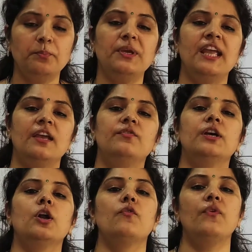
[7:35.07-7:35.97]

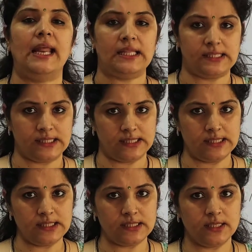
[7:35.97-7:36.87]
behavior of
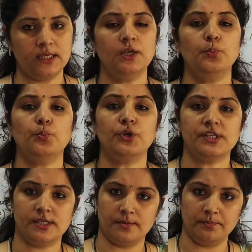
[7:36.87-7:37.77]
lenses,
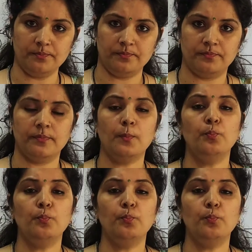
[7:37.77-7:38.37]
prism,